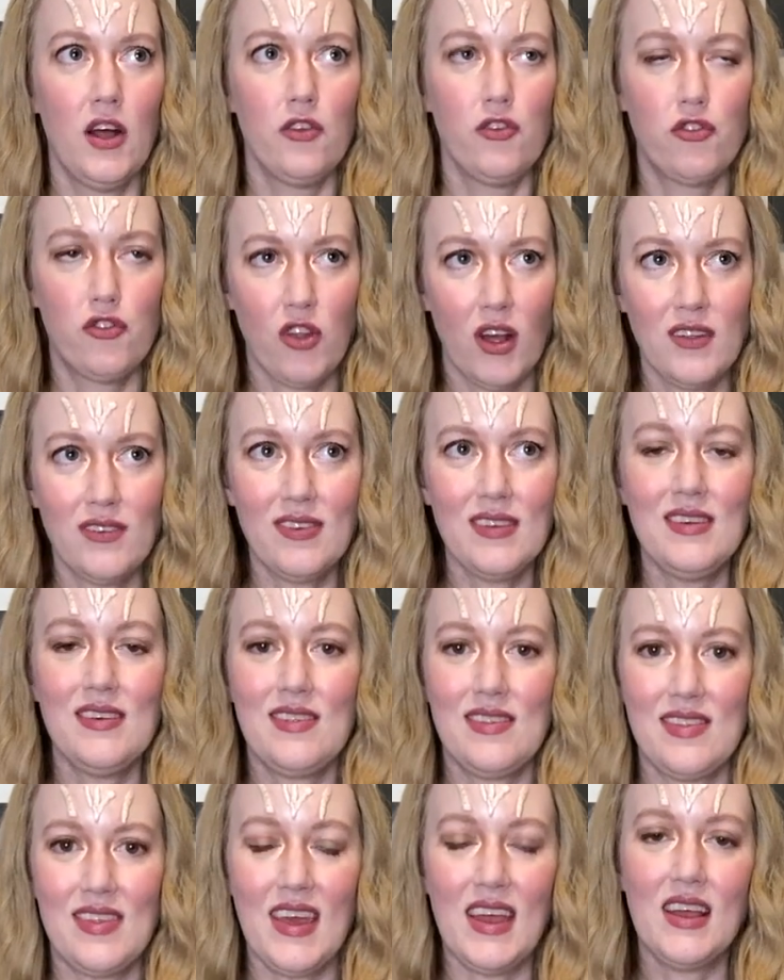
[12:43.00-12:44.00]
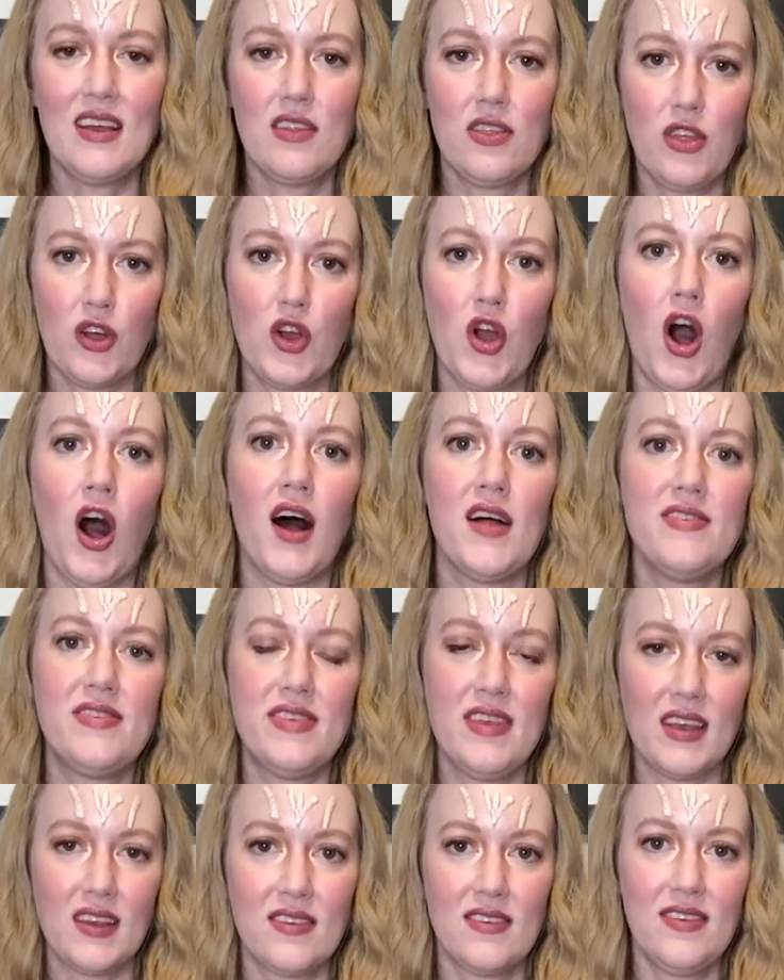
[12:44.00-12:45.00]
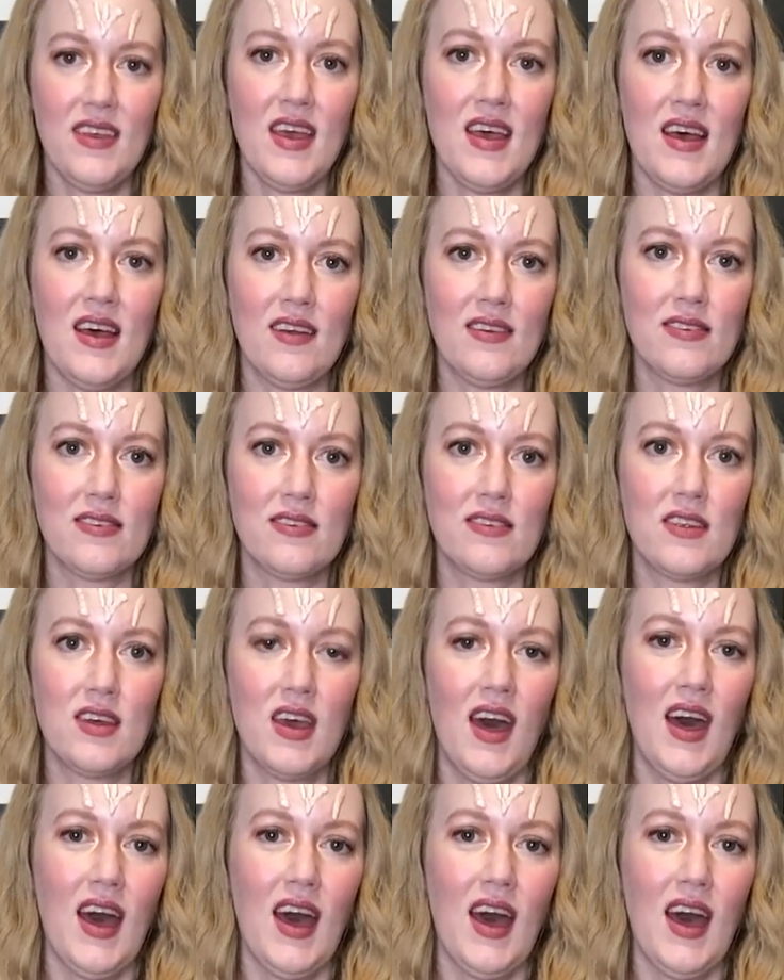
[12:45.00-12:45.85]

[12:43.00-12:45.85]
doesn't think the gods exist,